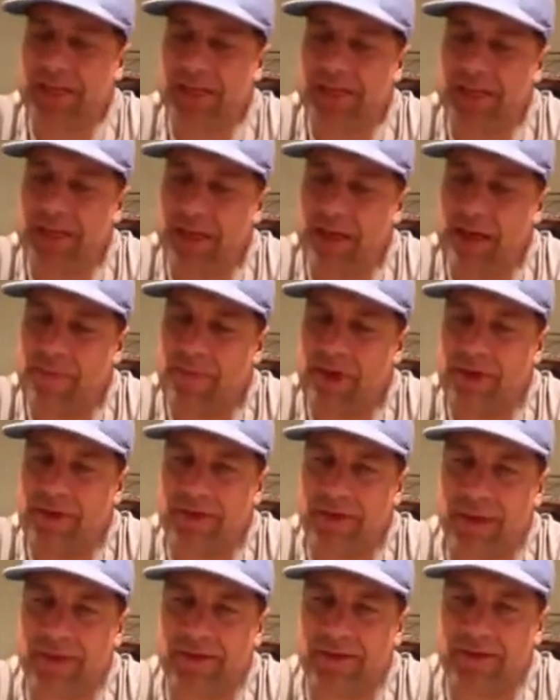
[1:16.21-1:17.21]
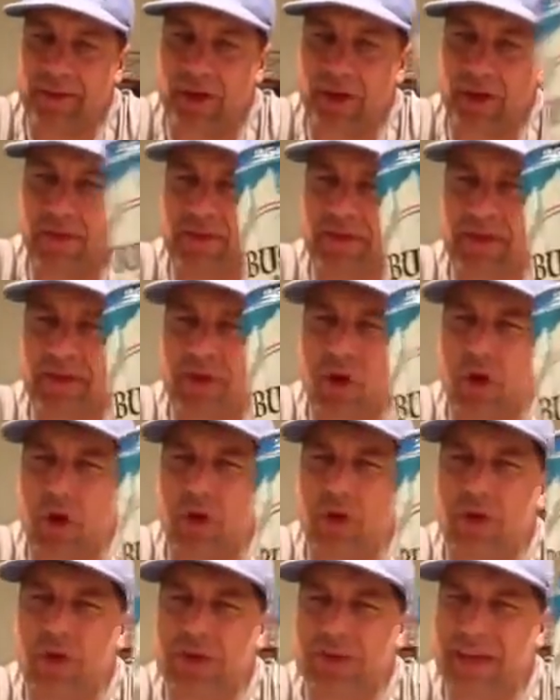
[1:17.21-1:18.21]
It has a lemony taste. If it's
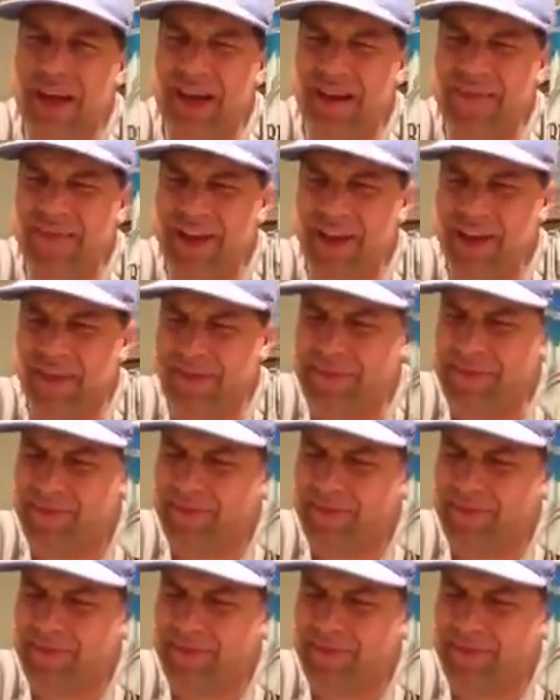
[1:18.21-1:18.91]
cold, it's heavy.